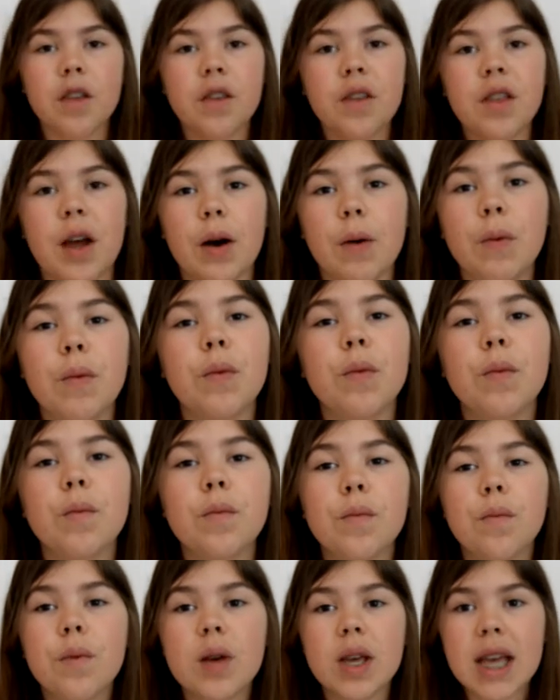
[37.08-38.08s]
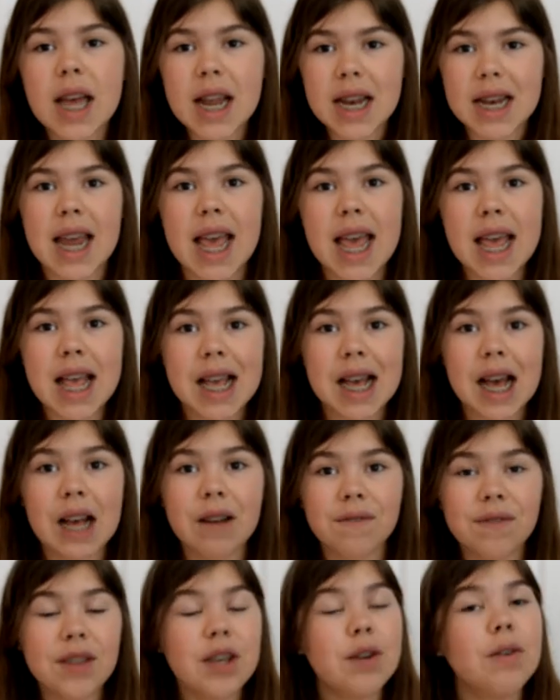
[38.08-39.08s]
So we can take a
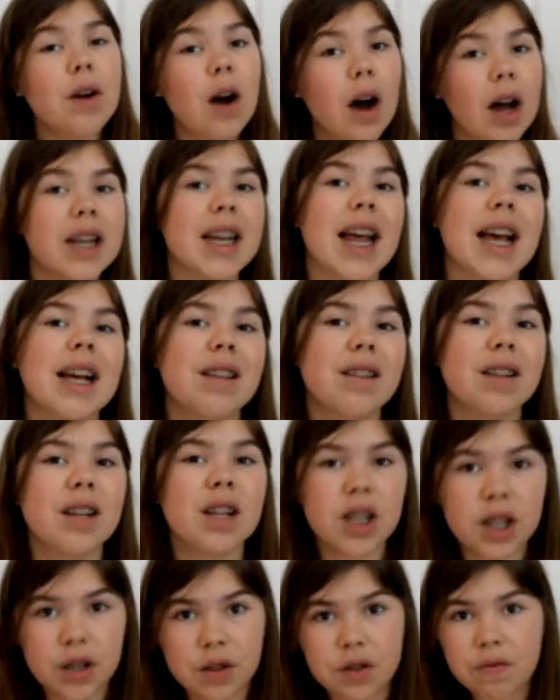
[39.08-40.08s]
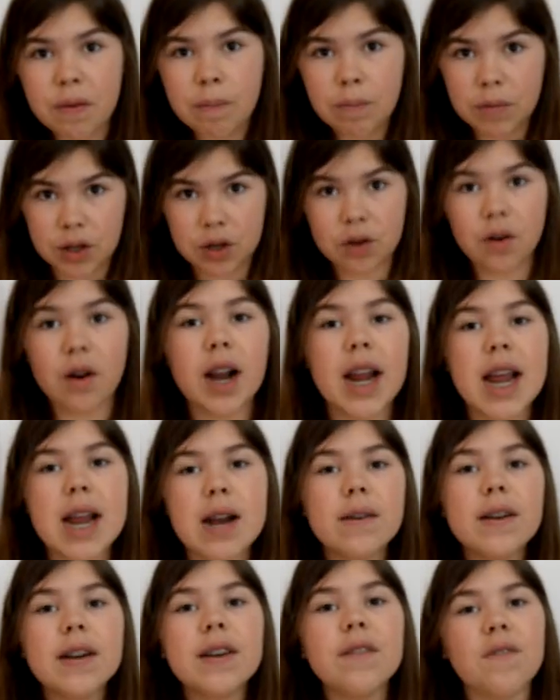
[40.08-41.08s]
few context clues from the story in
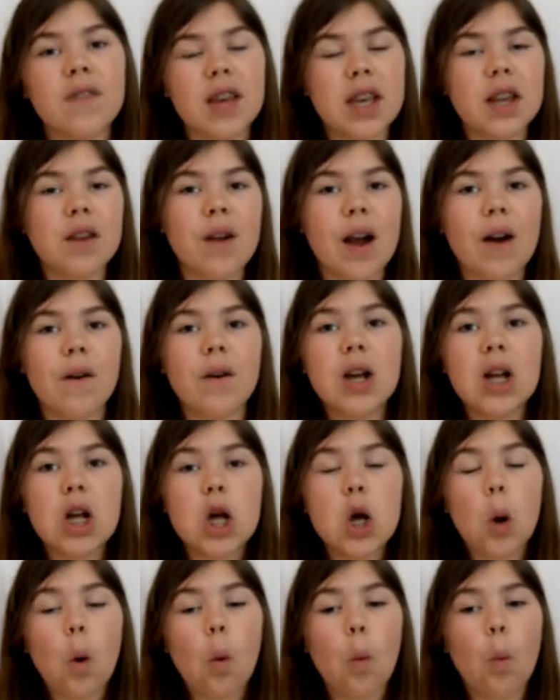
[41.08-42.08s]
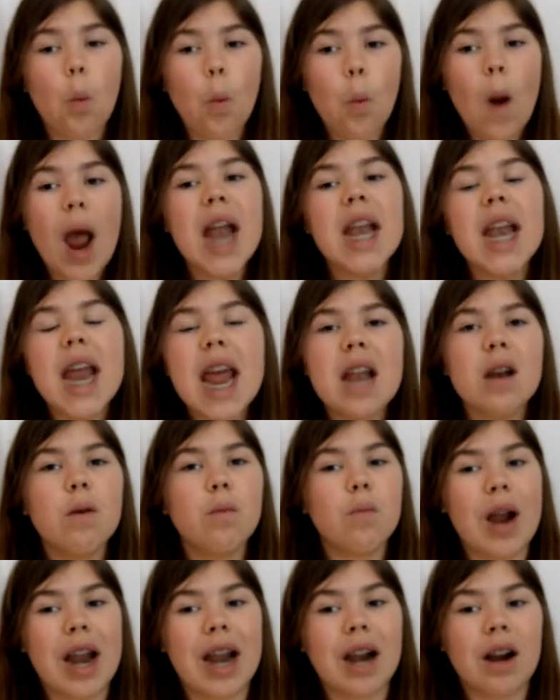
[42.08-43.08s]
order to figure out when
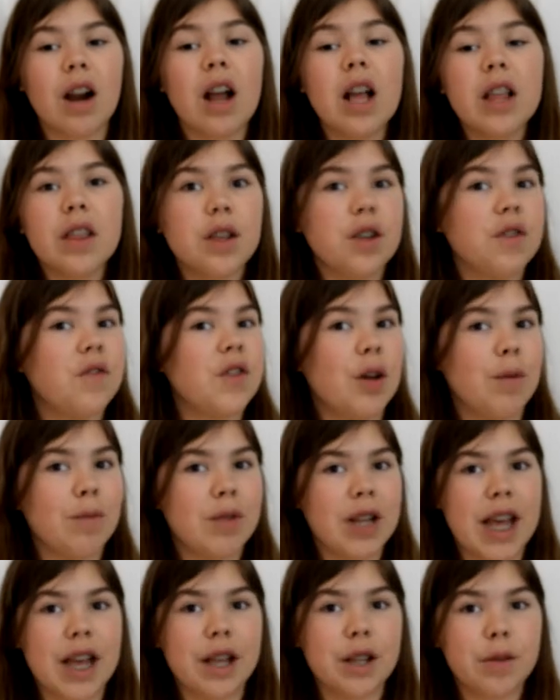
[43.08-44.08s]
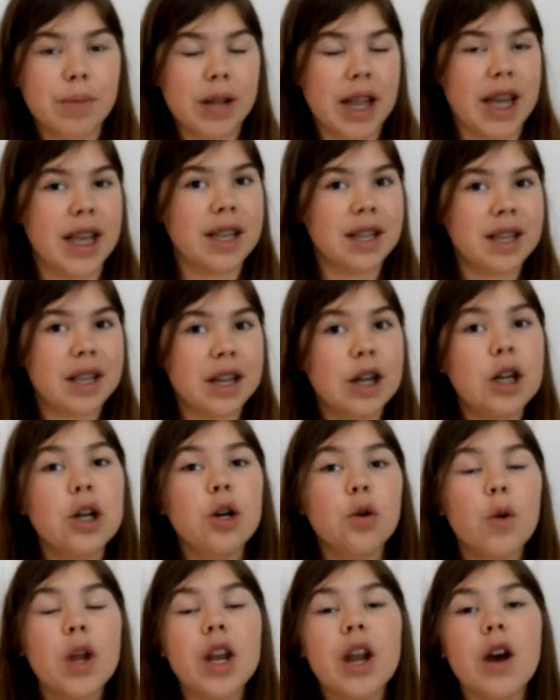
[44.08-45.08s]
and where this film takes place.
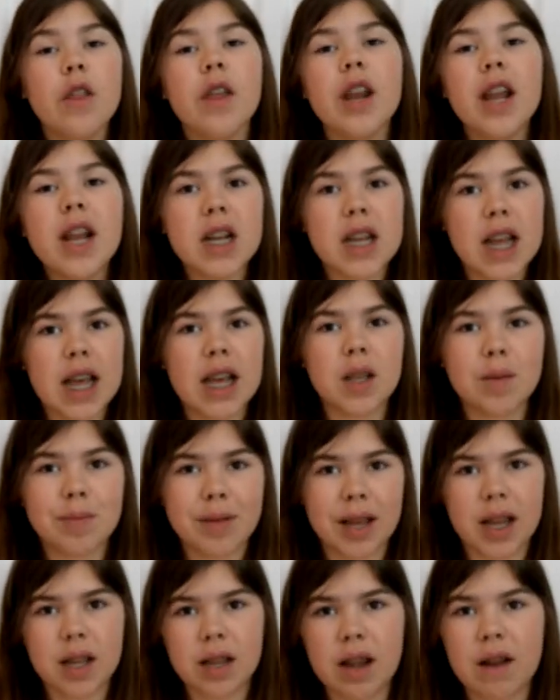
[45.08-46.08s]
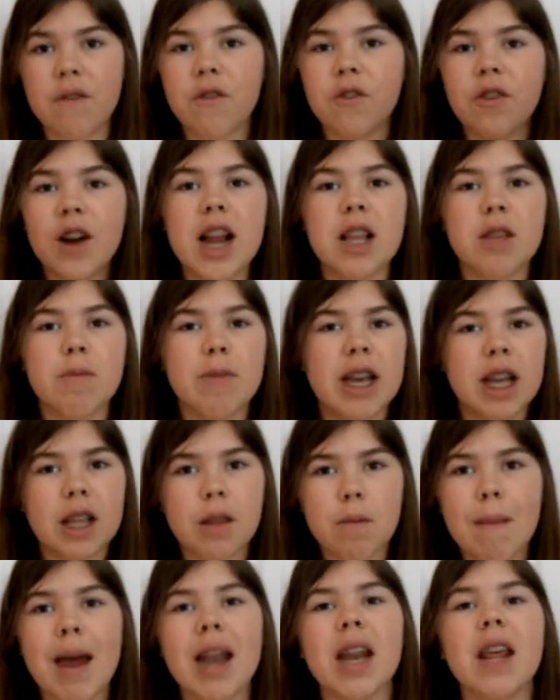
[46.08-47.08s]
We know that it takes place in France
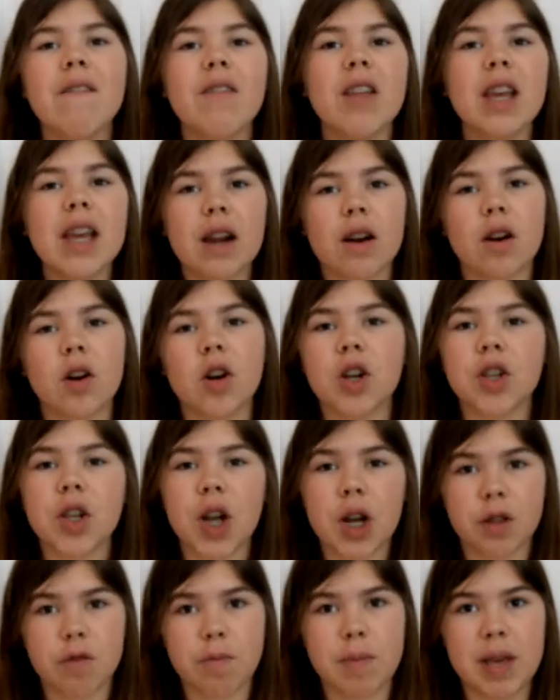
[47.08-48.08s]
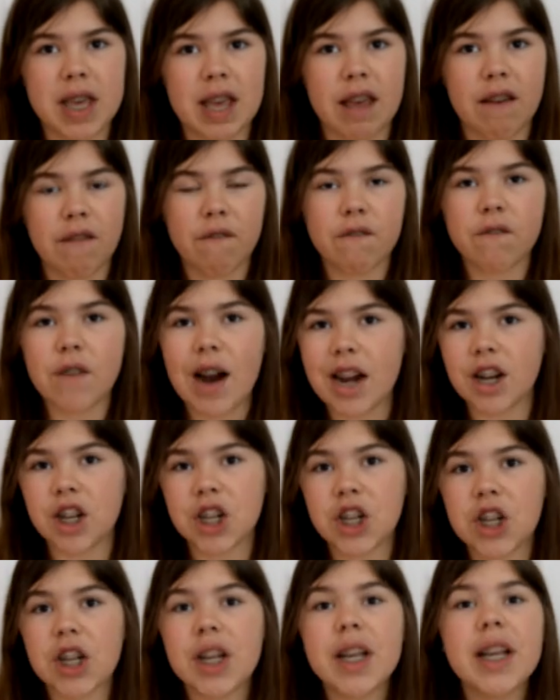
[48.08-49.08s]
because many of the characters are speaking
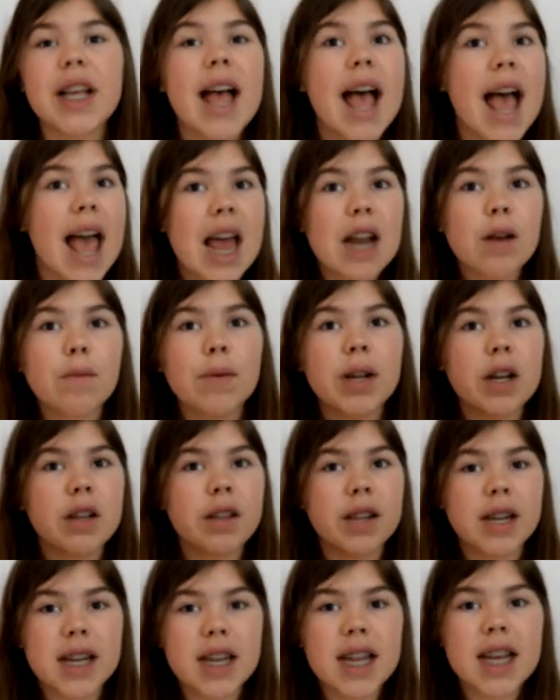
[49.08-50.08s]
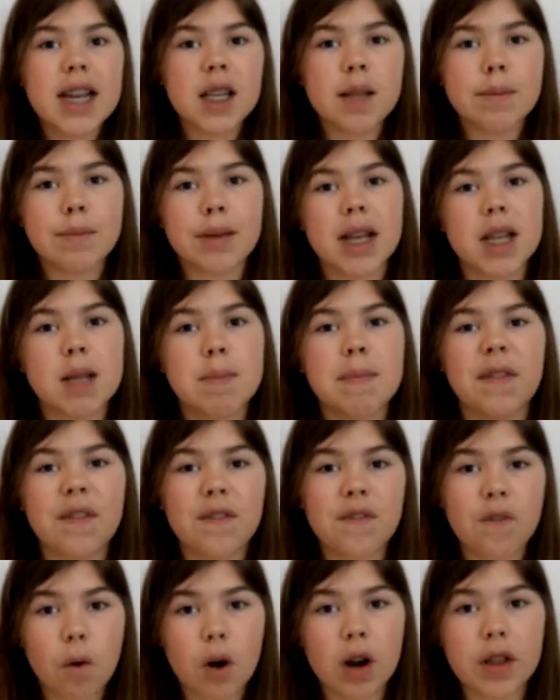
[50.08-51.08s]
French. And we know that it takes place
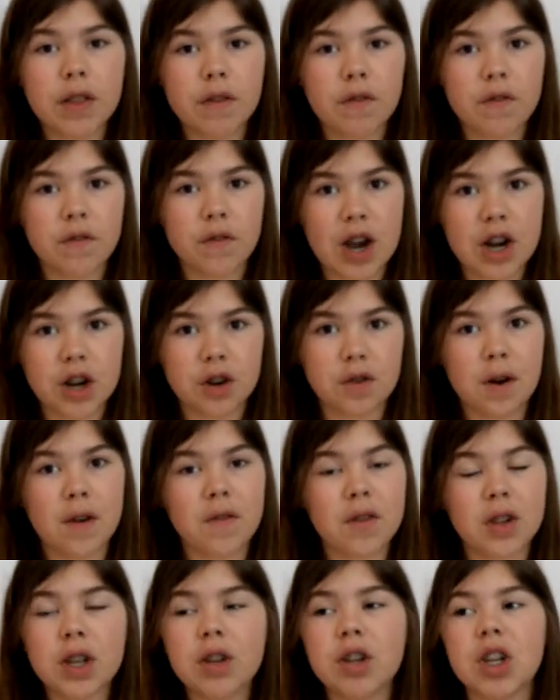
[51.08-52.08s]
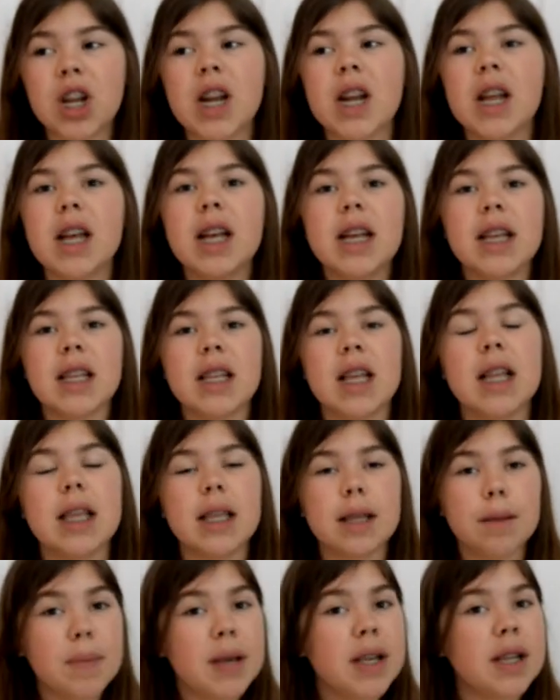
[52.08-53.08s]
before the French Revolution since
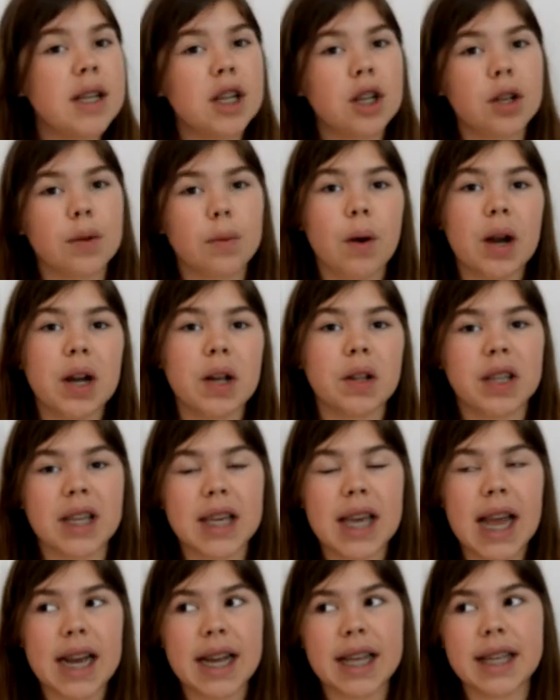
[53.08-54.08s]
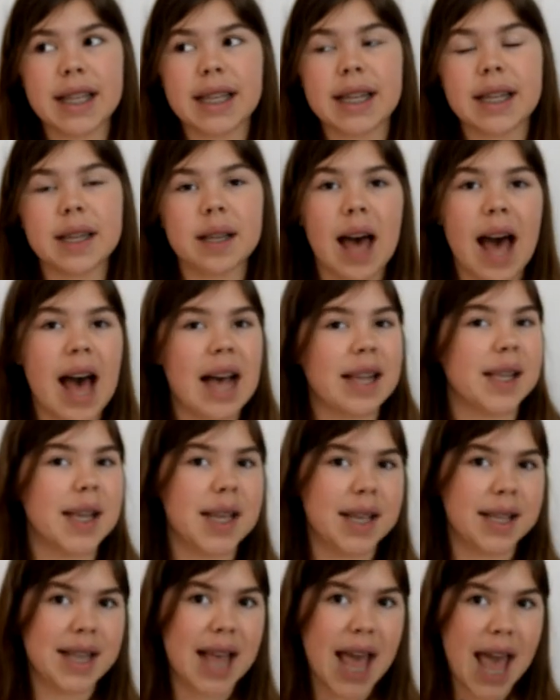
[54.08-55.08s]
the Beast is royalty and he still has
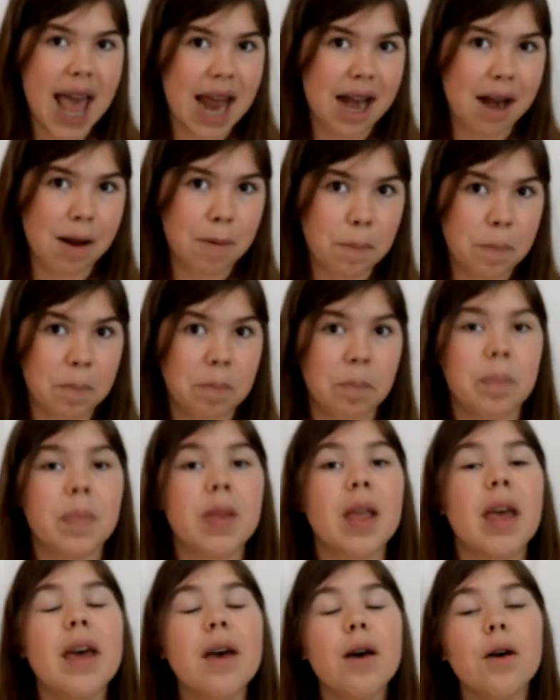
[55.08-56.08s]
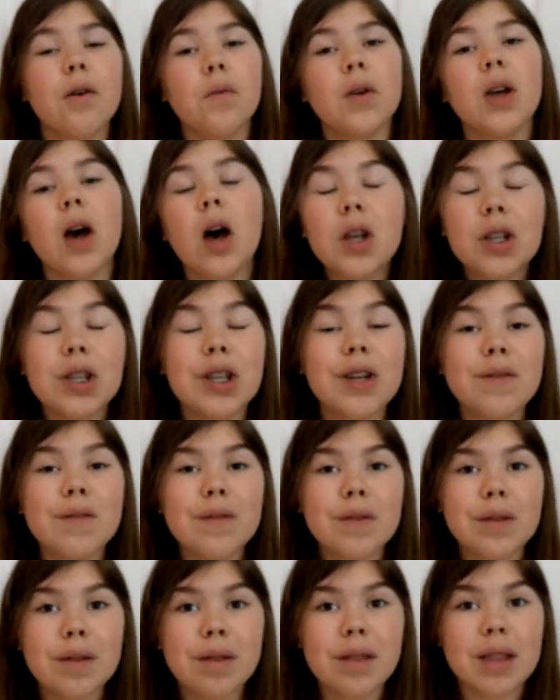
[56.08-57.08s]
his head. We
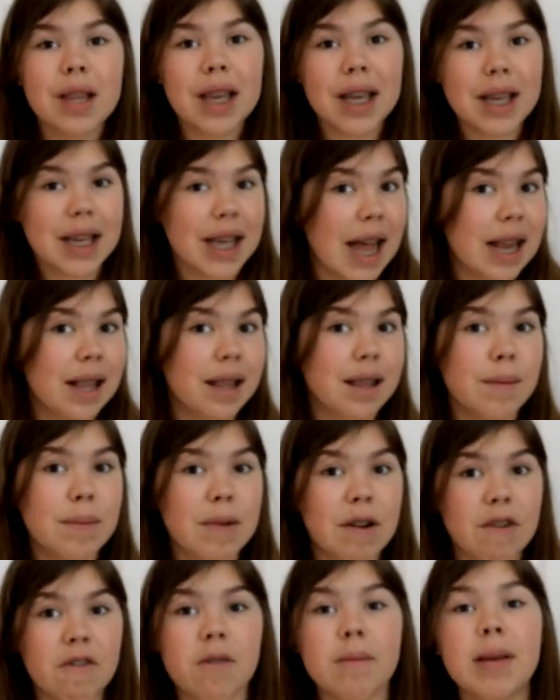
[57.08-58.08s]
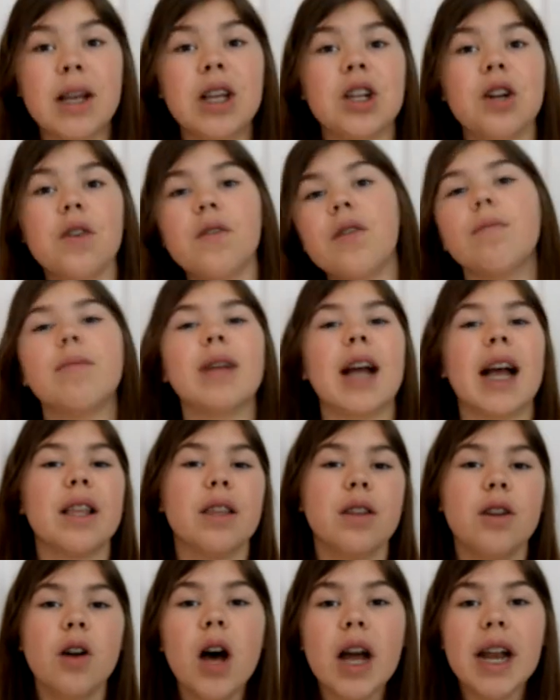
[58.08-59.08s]
also get some information from
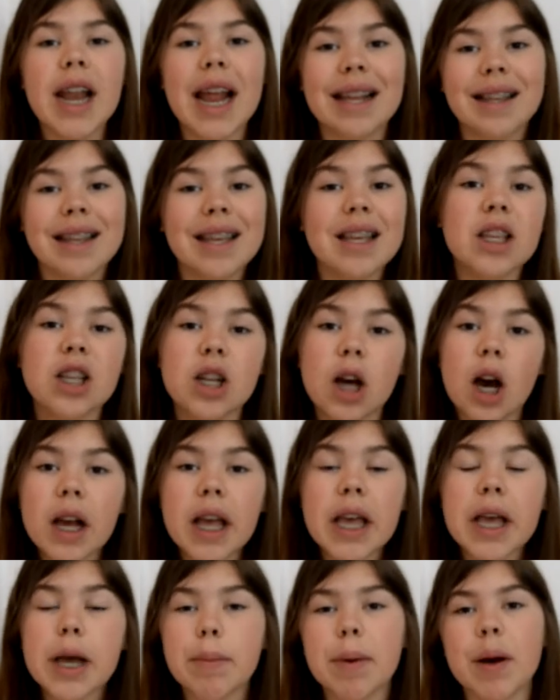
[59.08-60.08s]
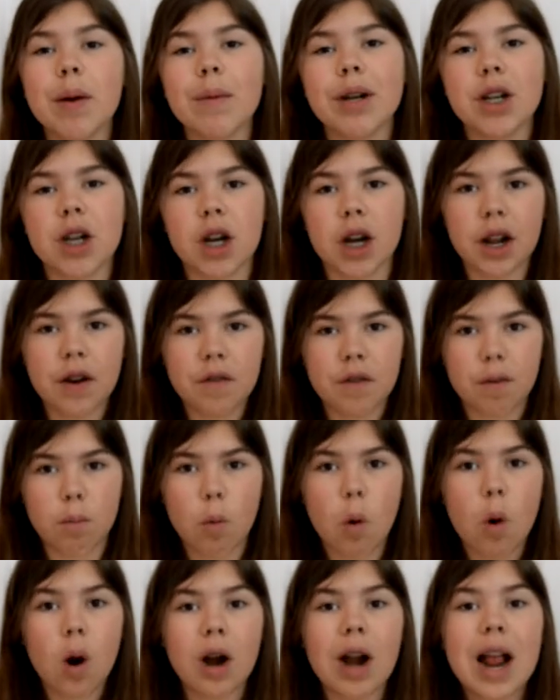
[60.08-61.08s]
Gaston as he's talking about returning from
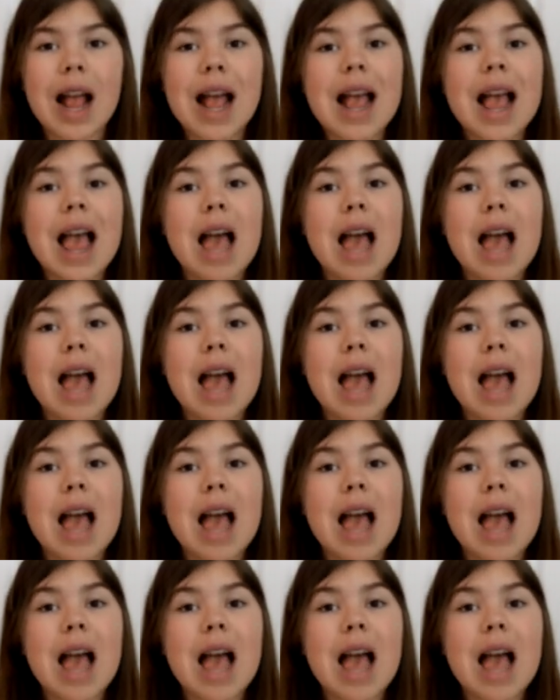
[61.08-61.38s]
war.